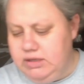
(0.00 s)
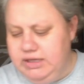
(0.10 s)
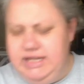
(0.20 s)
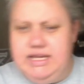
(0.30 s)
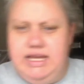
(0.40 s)

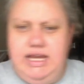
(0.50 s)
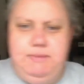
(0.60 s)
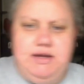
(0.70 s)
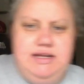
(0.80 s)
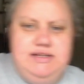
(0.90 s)
And it came
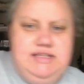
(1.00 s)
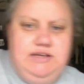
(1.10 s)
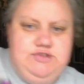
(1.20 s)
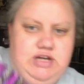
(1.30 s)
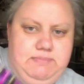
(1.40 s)
out kind of
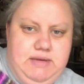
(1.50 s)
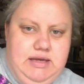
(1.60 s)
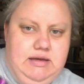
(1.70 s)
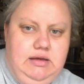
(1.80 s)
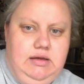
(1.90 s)

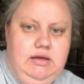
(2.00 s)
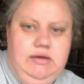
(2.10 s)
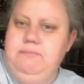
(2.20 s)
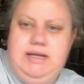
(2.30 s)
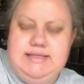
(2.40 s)
self-striping,
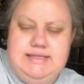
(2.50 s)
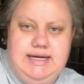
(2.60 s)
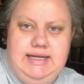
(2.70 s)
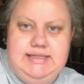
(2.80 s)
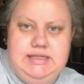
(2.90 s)
but it's
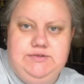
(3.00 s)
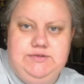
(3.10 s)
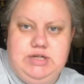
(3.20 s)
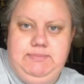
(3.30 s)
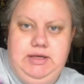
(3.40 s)
not a
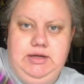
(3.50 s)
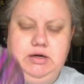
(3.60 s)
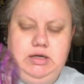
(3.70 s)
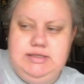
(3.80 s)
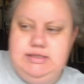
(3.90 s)
self-striping
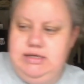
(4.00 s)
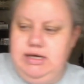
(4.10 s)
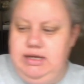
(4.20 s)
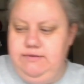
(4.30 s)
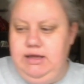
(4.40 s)
yarn. It's
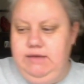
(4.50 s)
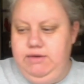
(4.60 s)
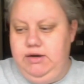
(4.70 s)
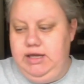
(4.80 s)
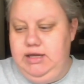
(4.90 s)
dyed as a
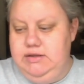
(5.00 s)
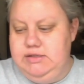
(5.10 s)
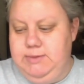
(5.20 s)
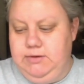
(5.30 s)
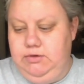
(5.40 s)
variegated
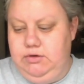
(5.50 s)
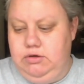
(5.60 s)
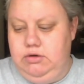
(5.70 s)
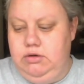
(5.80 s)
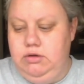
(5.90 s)
speckled
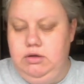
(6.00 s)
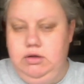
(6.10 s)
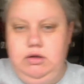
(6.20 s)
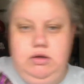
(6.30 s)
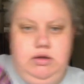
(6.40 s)
yarn.
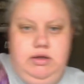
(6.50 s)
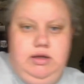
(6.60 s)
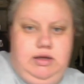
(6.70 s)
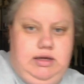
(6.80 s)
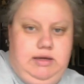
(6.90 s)

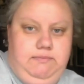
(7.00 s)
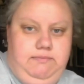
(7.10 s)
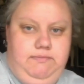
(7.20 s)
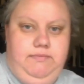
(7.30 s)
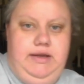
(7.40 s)
And
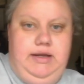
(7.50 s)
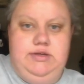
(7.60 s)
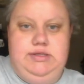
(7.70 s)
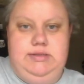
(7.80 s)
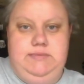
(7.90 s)
it
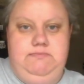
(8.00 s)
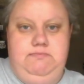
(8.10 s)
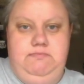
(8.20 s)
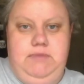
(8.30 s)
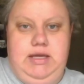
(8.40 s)

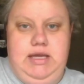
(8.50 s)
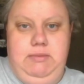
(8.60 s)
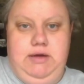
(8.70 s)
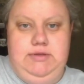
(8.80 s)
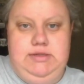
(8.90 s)

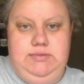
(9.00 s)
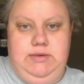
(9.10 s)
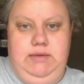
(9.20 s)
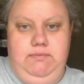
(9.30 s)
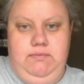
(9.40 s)
came out this
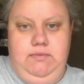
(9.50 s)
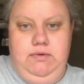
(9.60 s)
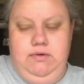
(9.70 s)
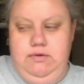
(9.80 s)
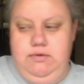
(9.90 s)
way.
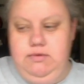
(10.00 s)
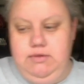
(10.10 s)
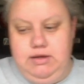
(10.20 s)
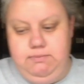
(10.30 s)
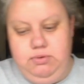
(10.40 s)

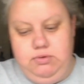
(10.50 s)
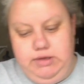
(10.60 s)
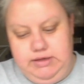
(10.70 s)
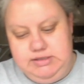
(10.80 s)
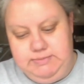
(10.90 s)
The
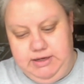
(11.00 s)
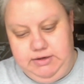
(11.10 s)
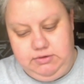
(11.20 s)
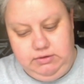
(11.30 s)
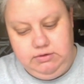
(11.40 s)
pulling
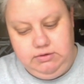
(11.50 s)
spiraled.